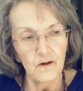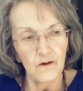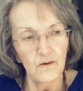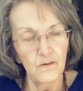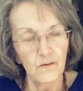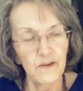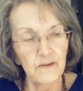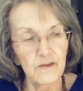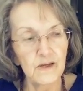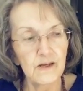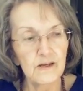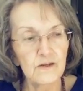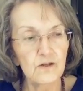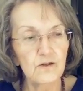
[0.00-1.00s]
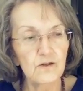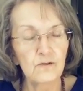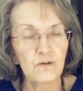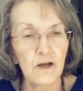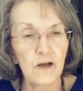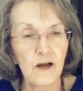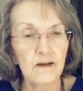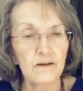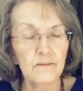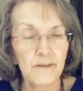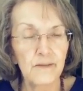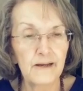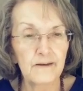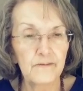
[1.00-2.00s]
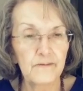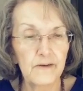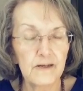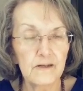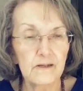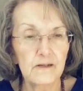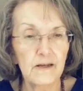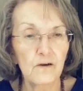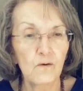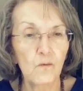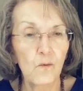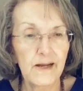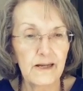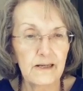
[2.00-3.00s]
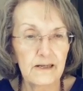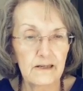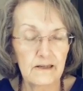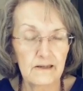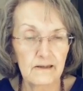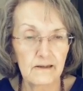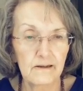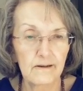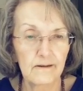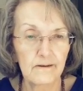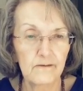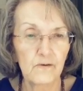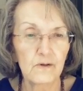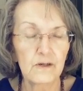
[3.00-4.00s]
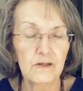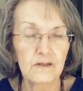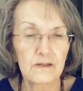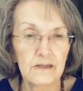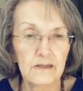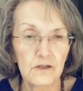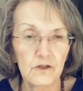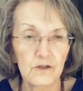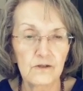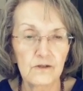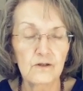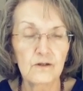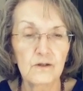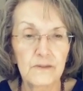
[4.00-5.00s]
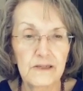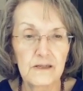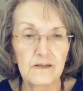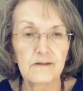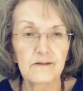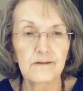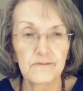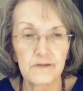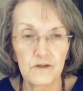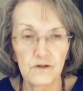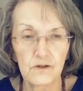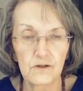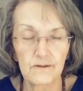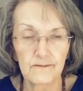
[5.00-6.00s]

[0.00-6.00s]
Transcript: When things do not manifest, they are waiting for conditions to be sufficient.